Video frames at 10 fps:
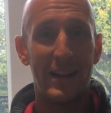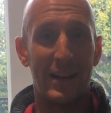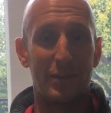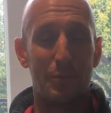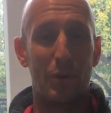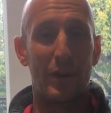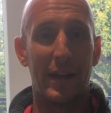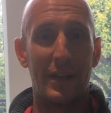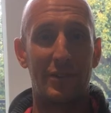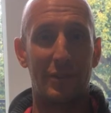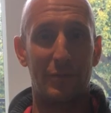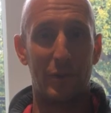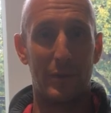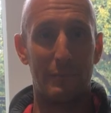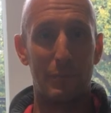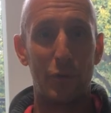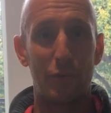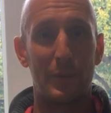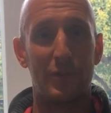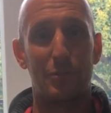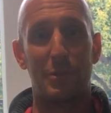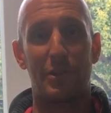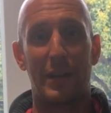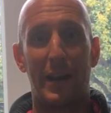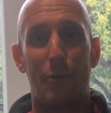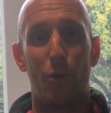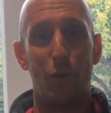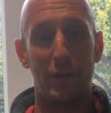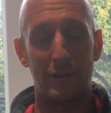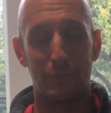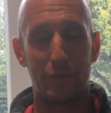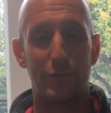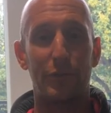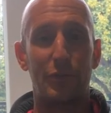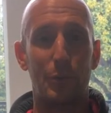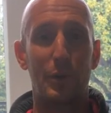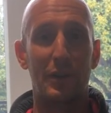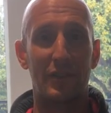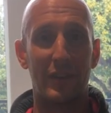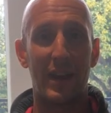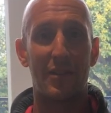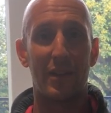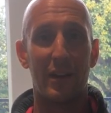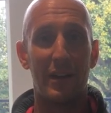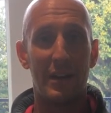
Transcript: It's more a case of doing movements which allow all these muscles to work together,